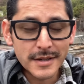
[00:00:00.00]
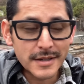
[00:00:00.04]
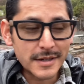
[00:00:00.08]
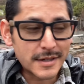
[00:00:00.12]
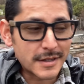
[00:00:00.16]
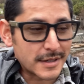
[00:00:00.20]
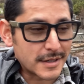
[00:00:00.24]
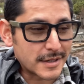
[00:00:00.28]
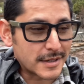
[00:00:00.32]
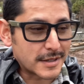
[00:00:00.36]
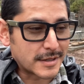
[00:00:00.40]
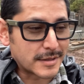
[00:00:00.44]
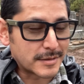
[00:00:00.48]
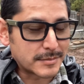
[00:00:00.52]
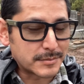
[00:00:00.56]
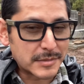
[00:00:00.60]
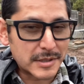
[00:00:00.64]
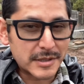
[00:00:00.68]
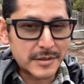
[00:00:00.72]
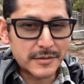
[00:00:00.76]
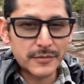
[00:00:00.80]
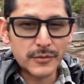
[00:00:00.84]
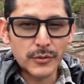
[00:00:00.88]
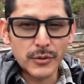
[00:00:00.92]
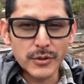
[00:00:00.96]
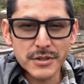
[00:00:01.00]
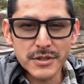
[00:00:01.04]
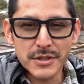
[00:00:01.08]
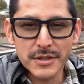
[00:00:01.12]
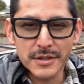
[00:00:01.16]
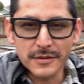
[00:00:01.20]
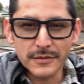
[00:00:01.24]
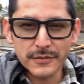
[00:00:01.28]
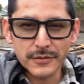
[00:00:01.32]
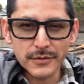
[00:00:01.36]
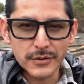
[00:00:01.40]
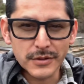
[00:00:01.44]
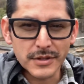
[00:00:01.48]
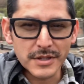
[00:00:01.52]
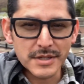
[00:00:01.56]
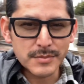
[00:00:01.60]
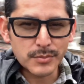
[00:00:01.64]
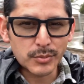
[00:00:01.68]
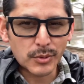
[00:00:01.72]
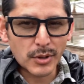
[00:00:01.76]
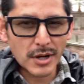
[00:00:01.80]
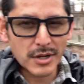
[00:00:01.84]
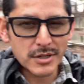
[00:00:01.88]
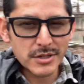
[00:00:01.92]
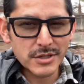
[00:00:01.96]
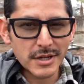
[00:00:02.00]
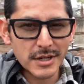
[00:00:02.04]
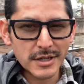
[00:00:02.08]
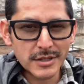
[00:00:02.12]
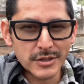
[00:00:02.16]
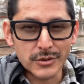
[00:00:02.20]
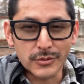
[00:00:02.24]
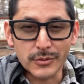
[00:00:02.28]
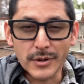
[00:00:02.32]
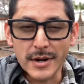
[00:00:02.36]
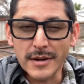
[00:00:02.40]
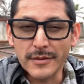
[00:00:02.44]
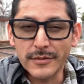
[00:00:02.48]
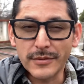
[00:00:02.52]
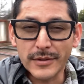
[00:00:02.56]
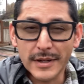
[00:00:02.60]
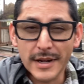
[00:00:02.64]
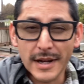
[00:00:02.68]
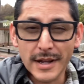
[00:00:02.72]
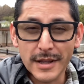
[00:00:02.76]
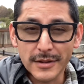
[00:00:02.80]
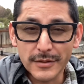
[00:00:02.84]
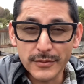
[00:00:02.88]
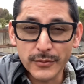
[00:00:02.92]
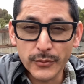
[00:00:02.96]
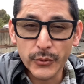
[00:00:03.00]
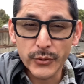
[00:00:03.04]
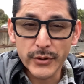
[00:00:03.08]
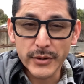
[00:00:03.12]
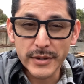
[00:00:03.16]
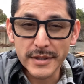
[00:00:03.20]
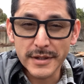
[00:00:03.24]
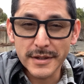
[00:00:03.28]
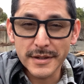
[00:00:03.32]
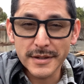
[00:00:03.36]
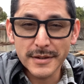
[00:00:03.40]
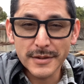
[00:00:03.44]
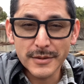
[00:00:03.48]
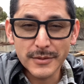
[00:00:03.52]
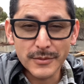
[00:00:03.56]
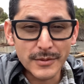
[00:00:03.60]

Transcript: Unfortunate for this project, great for California.